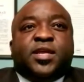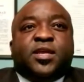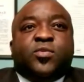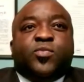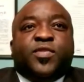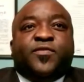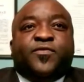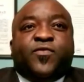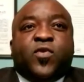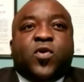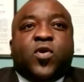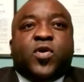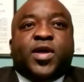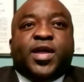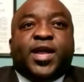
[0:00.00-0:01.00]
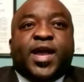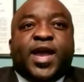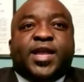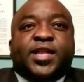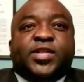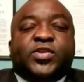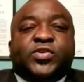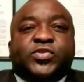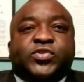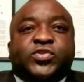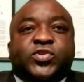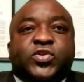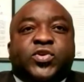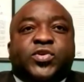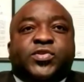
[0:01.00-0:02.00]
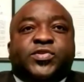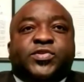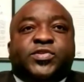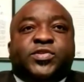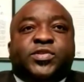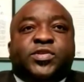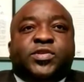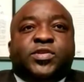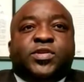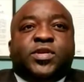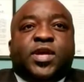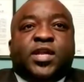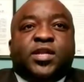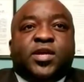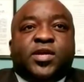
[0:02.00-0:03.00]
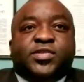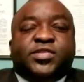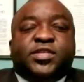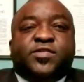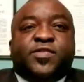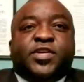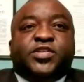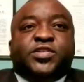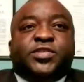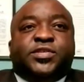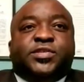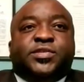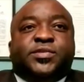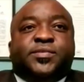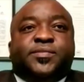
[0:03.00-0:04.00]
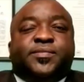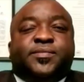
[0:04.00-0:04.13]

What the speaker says: with 4 guiding concerns and considerations.